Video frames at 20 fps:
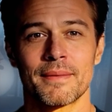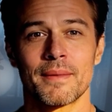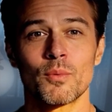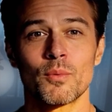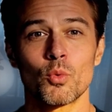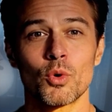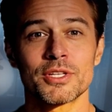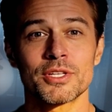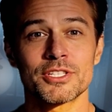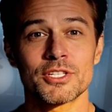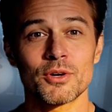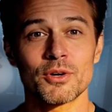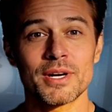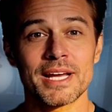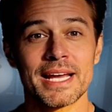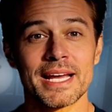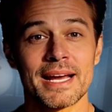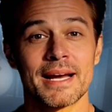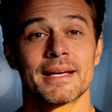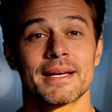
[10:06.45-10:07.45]
Once you're
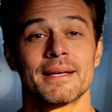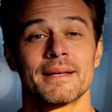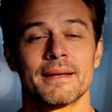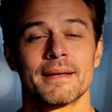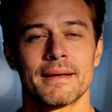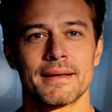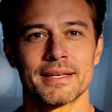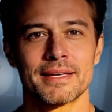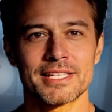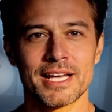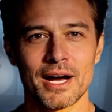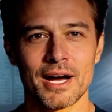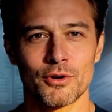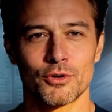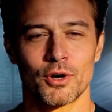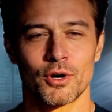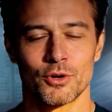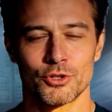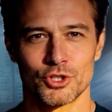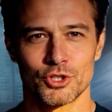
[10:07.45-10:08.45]
in,
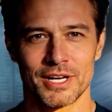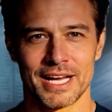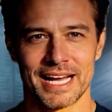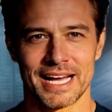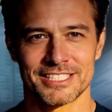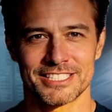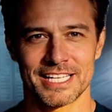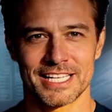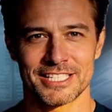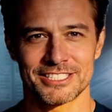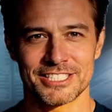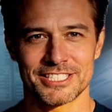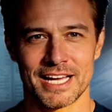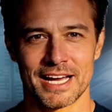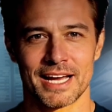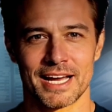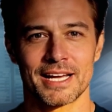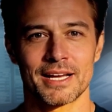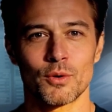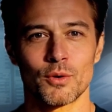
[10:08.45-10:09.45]
download your
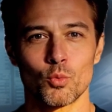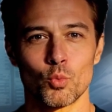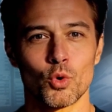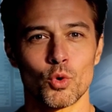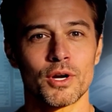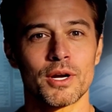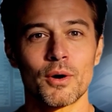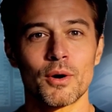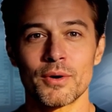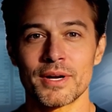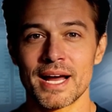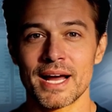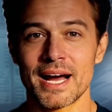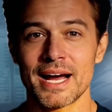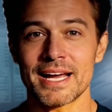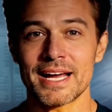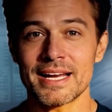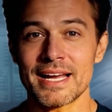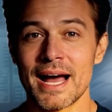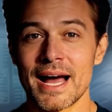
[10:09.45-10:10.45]
SSA
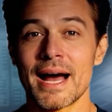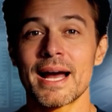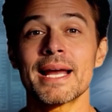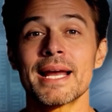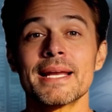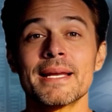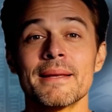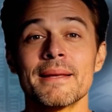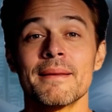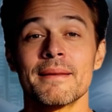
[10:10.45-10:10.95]
1099.